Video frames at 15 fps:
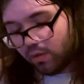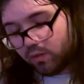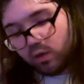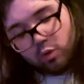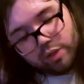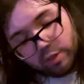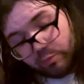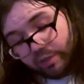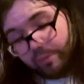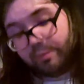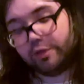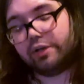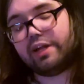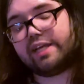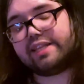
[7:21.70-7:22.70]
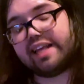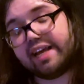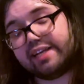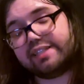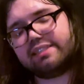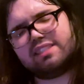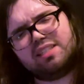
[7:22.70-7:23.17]
Okay, when I put it like
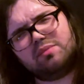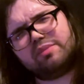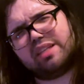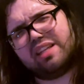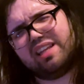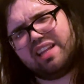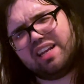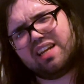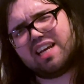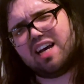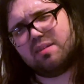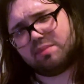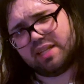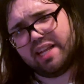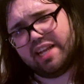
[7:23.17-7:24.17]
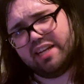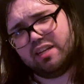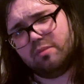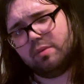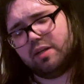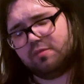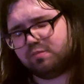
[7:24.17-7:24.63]
that, it seems a little
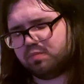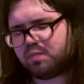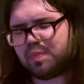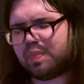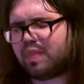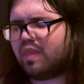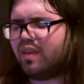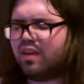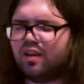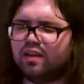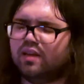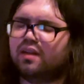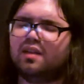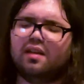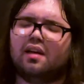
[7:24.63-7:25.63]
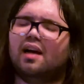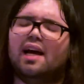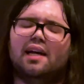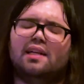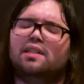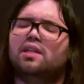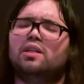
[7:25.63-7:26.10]
complicated, but
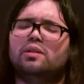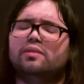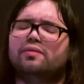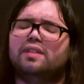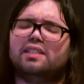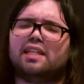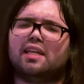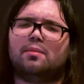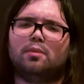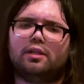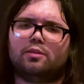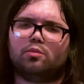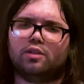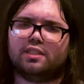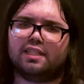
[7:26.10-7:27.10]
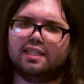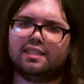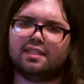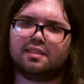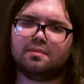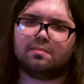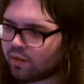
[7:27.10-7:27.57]
I don't know, it feels like it makes more
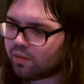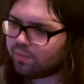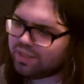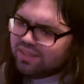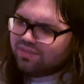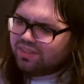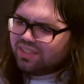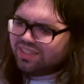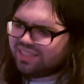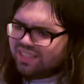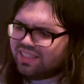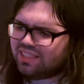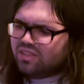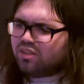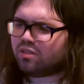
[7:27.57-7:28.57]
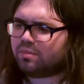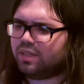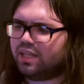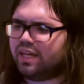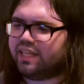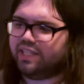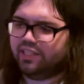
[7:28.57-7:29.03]
sense. But there's still a notable
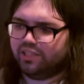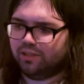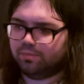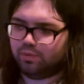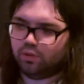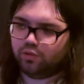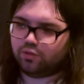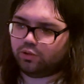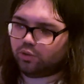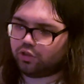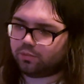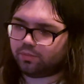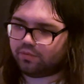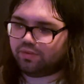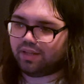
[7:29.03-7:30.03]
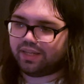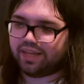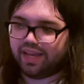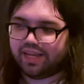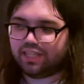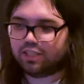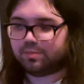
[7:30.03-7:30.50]
line here. Both George McFly
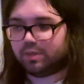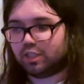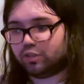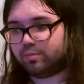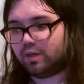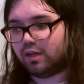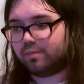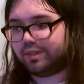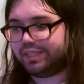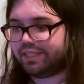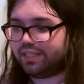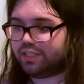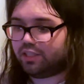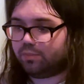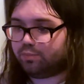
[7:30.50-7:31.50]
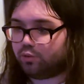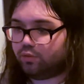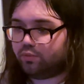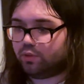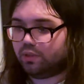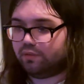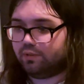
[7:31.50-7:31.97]
and SpongeBob essentially prove
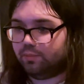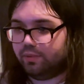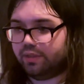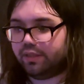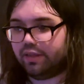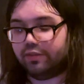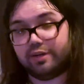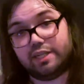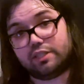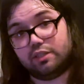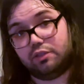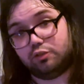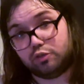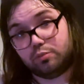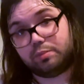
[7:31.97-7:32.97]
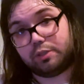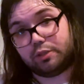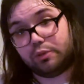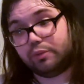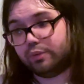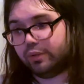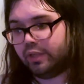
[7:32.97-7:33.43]
to everyone that they're actually super
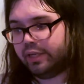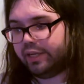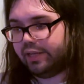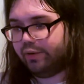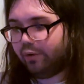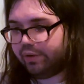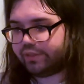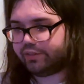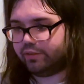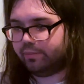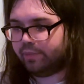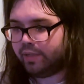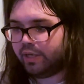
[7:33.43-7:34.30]
cool and awesome